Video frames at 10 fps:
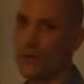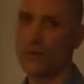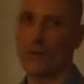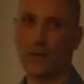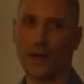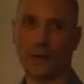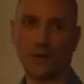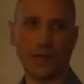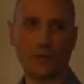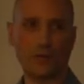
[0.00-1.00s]
your
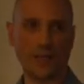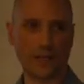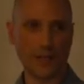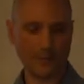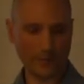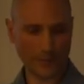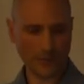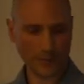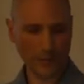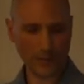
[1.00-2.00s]
aggregate public key.
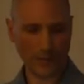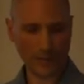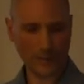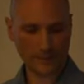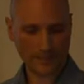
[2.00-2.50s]
Okay.